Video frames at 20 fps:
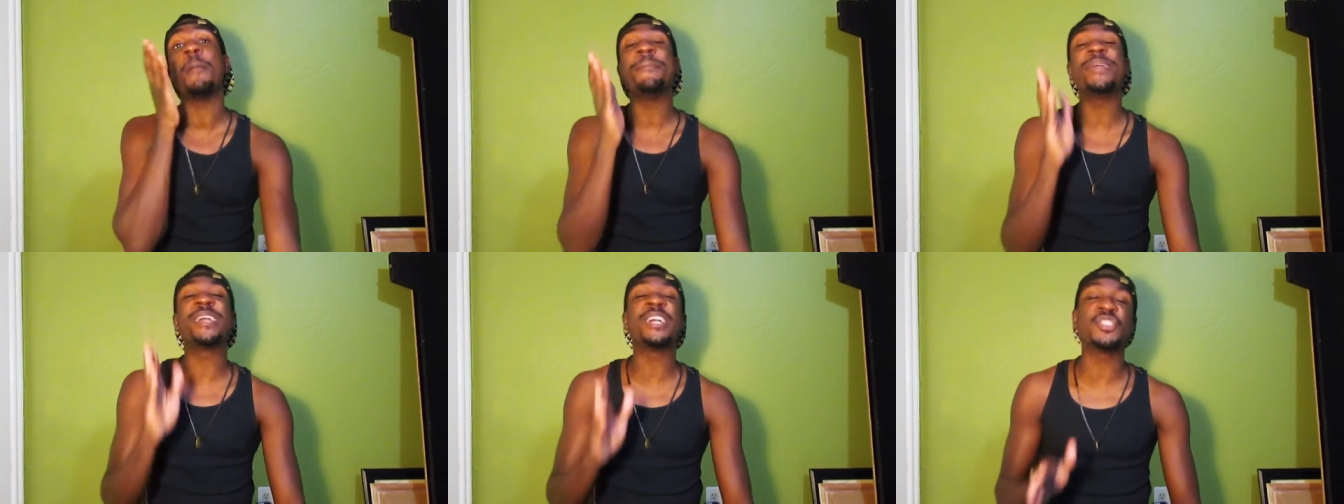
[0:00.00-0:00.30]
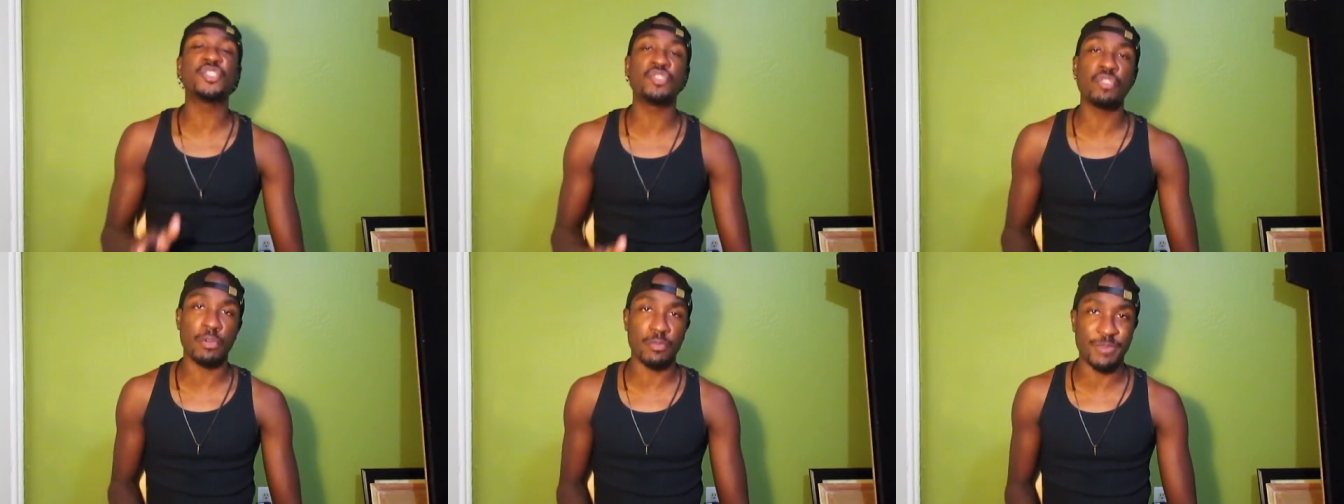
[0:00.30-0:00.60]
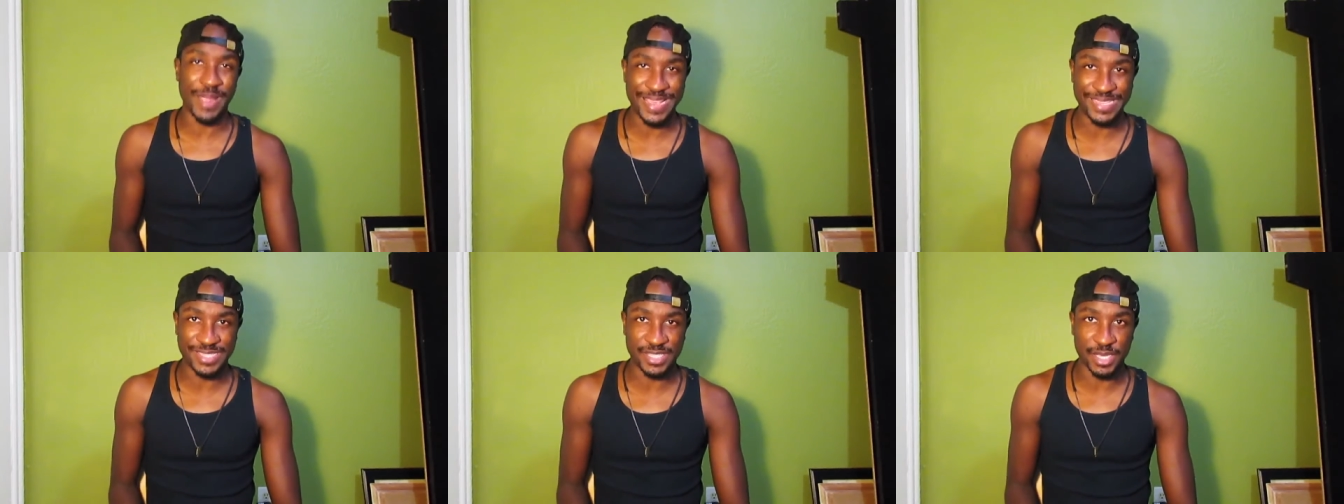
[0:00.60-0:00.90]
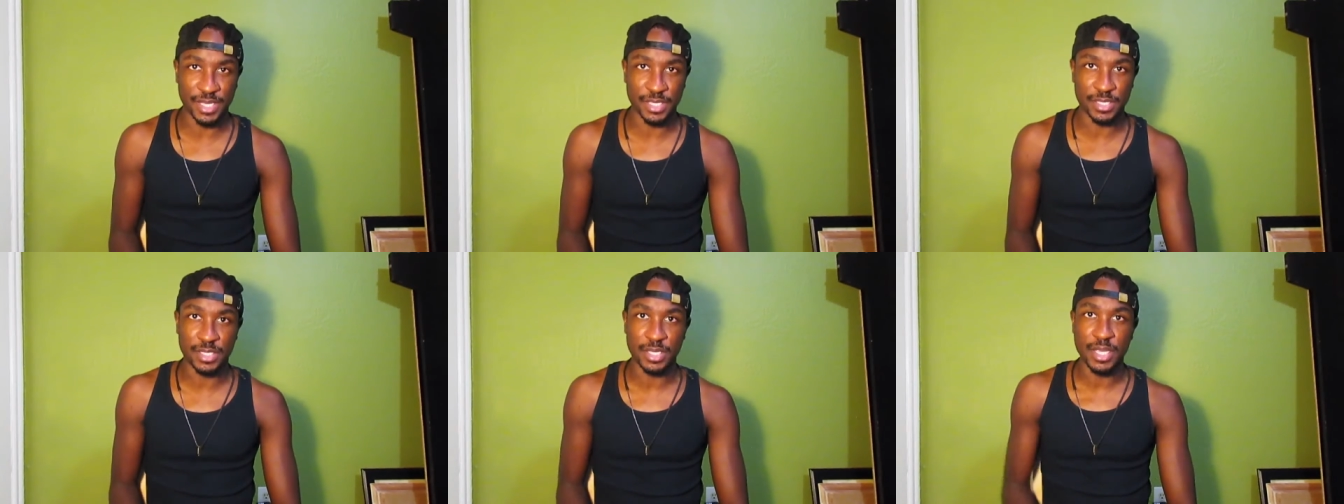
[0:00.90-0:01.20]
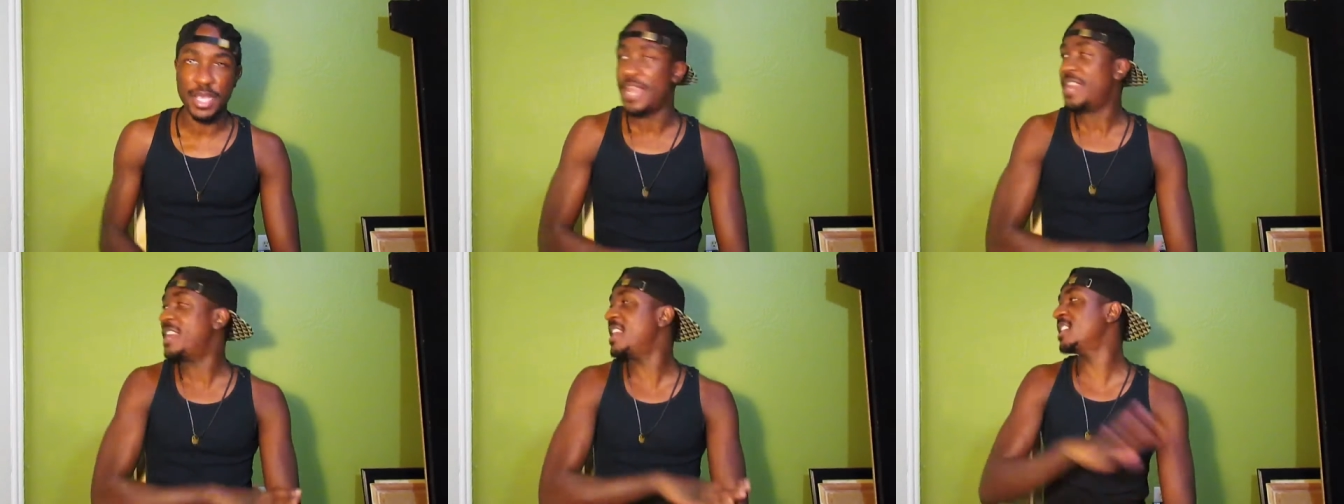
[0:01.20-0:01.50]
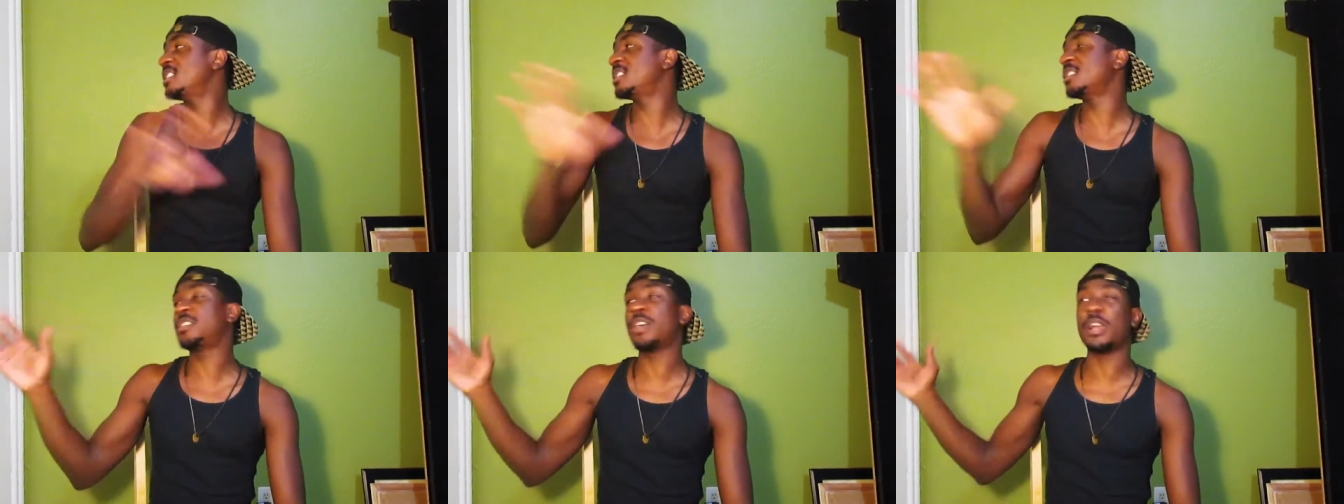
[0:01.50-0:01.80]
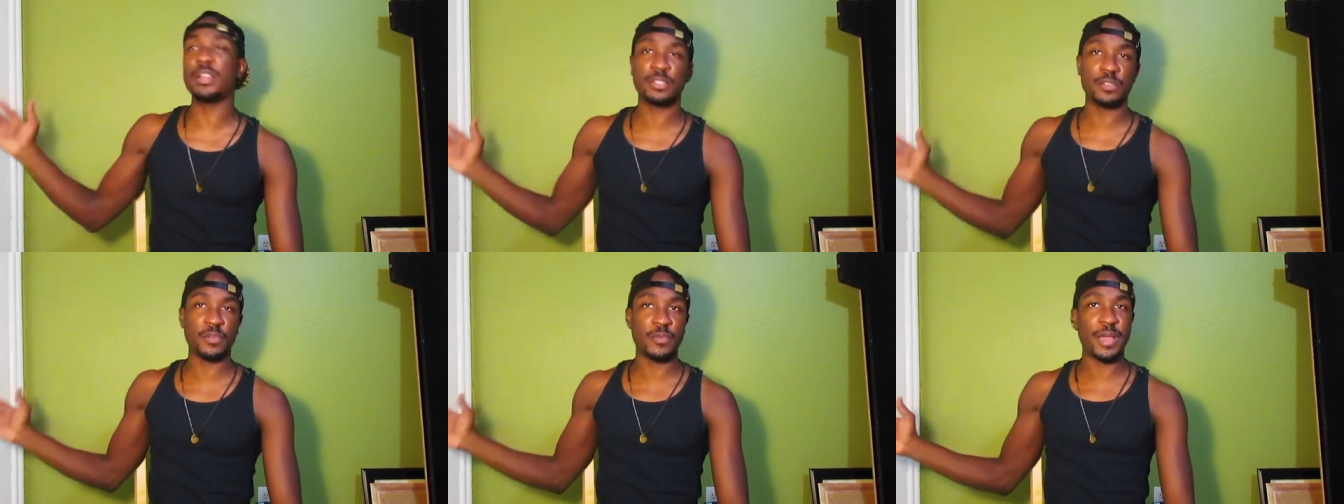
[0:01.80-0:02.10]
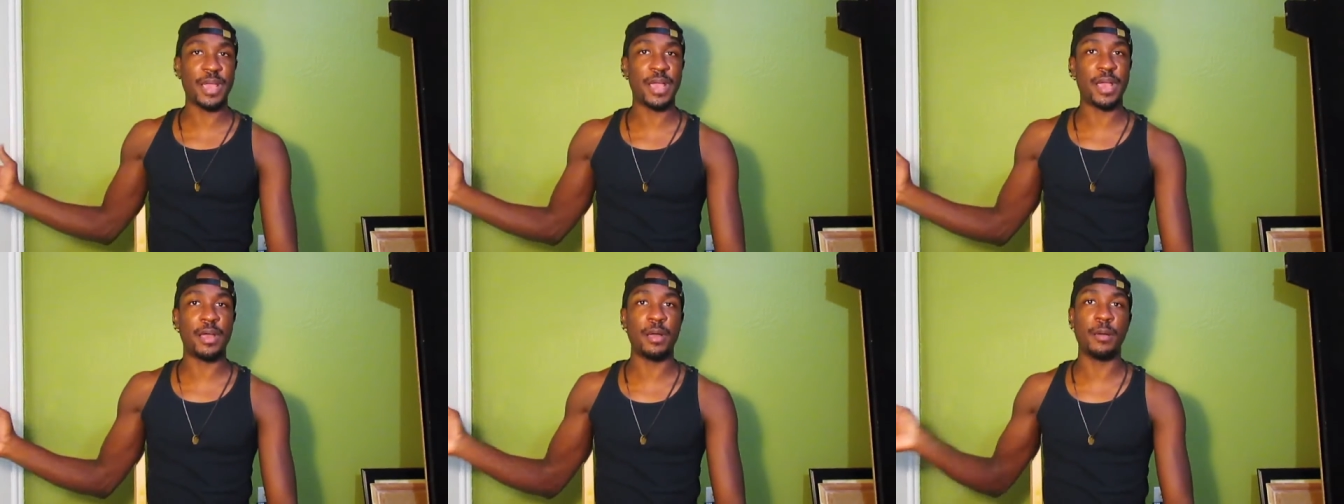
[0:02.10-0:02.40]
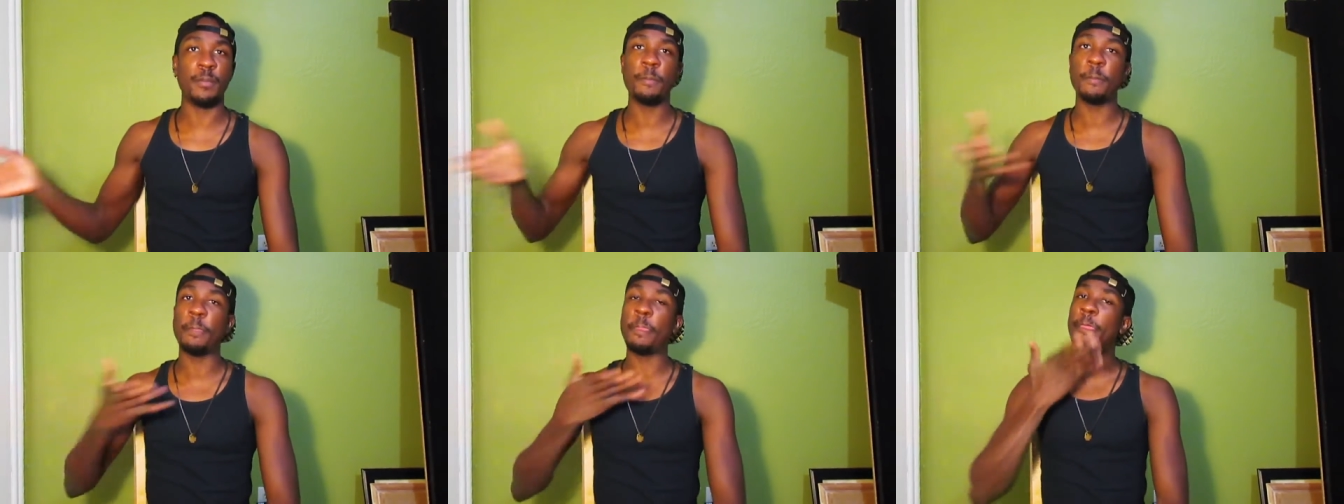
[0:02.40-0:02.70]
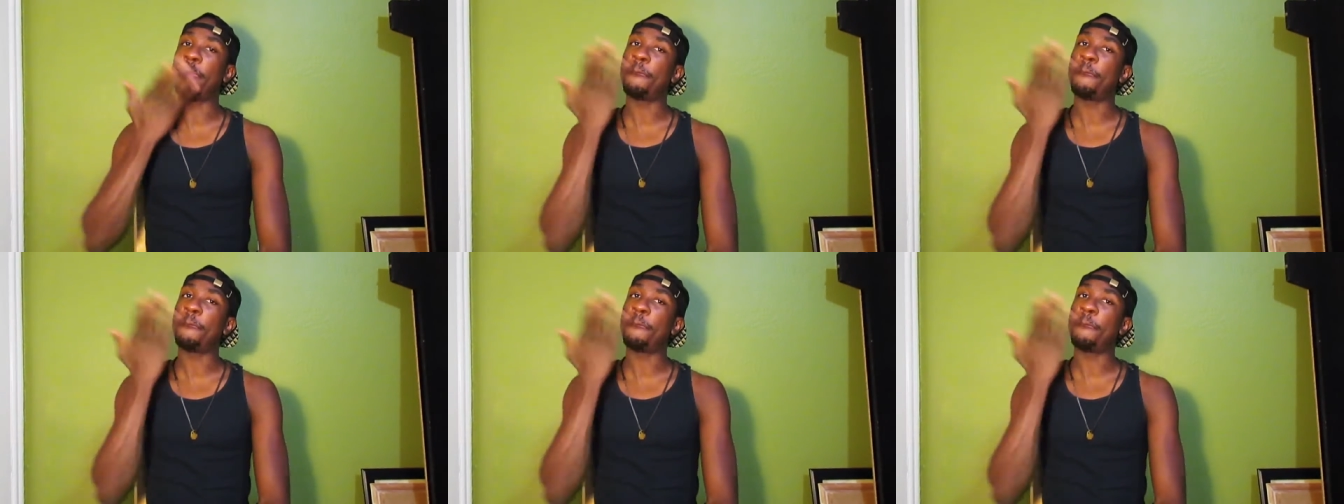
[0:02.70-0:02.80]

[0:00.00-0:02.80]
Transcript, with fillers: Because you're a racist. And then she turns around,